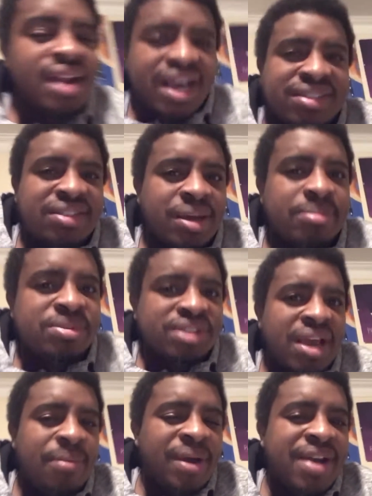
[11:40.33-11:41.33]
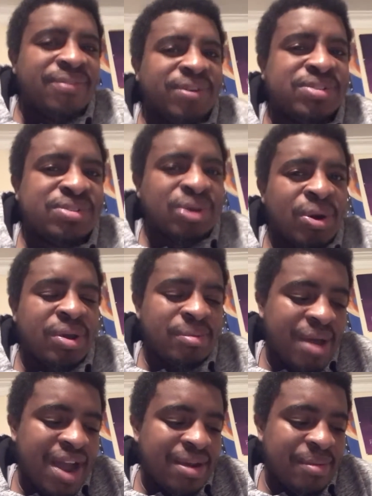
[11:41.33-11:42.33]
Next up, Jay White versus Togi
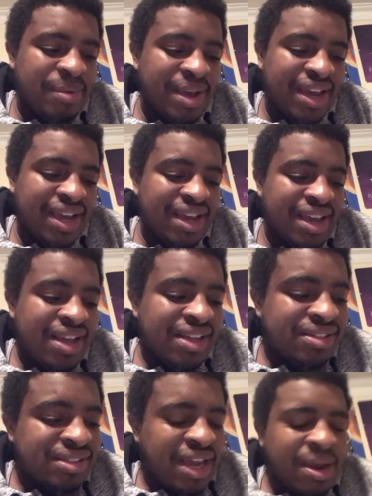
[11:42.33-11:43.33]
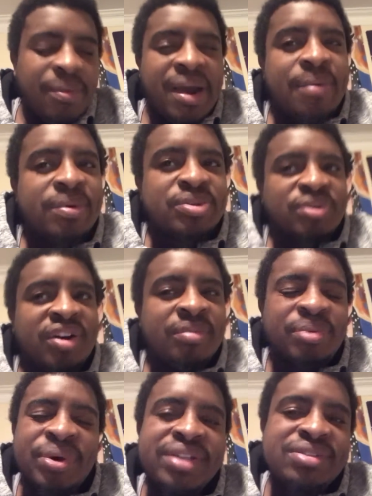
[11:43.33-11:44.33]
Makabe. Jay White with
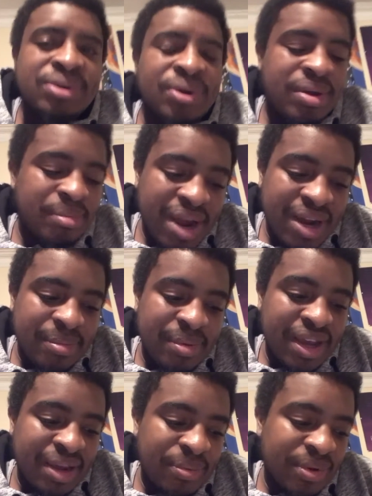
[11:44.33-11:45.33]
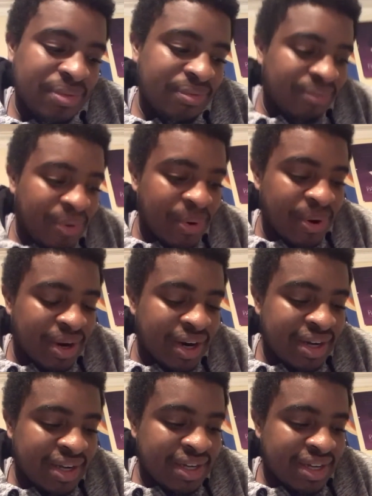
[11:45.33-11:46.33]
12 points. Togi Makabe with
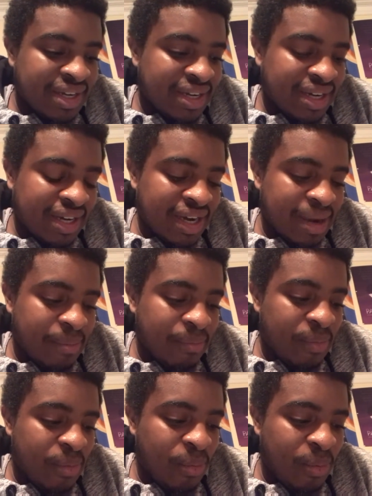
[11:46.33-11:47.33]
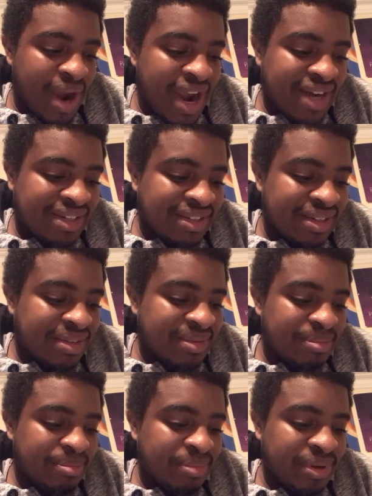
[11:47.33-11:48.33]
4. White
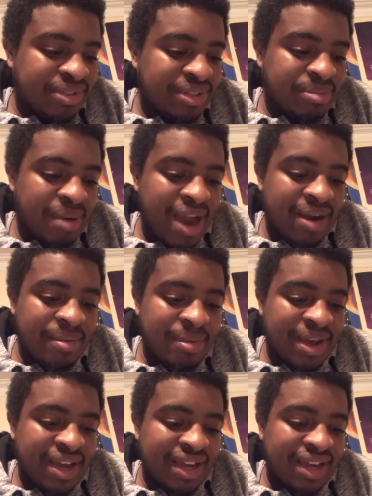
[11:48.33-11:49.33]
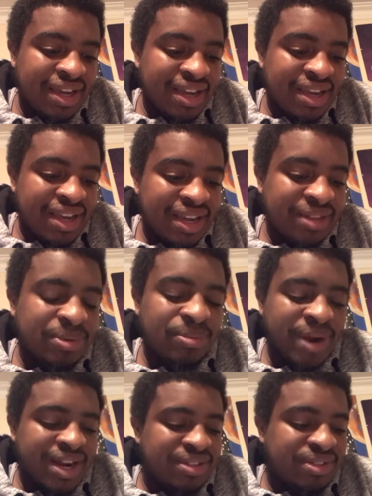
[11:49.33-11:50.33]
pushes Makabe into
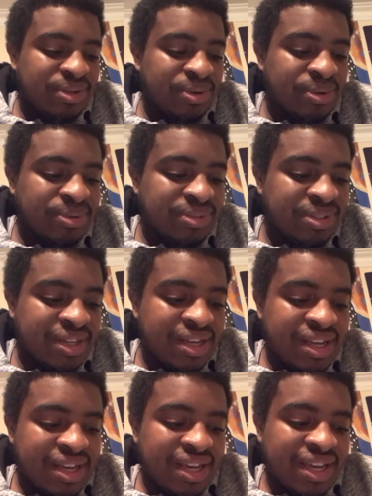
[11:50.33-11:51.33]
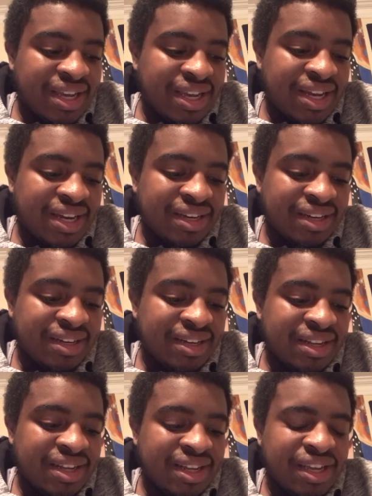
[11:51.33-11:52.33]
red shoes. And
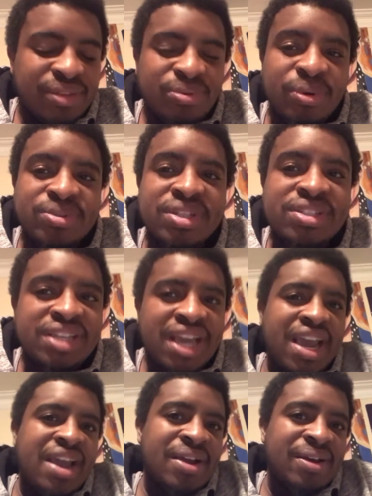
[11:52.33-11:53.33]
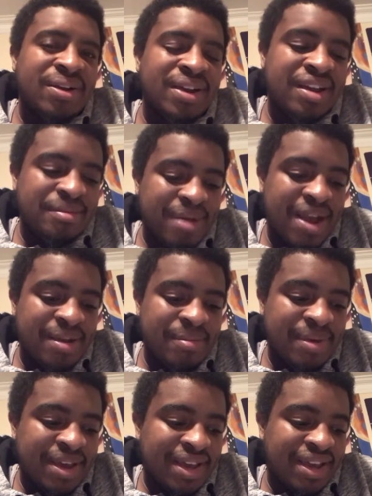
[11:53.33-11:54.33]
he throws a chair at
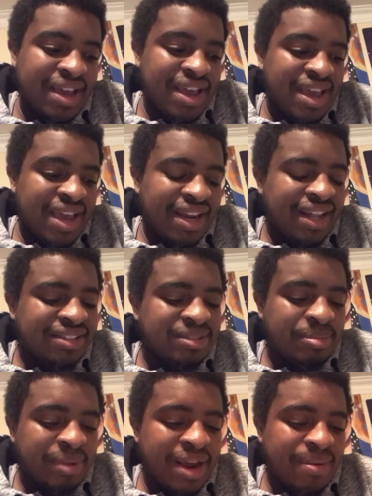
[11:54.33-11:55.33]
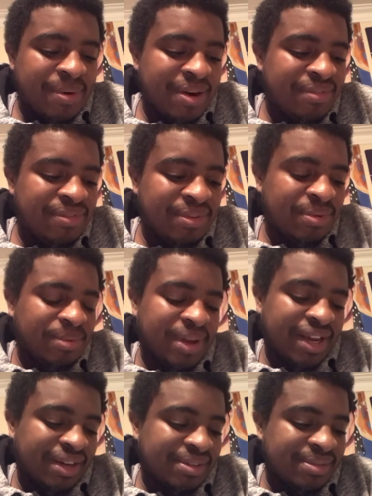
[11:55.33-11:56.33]
Makabe. And hits a Blade Runner for the
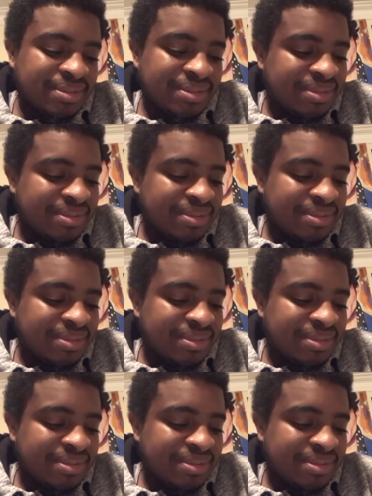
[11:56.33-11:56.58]
win.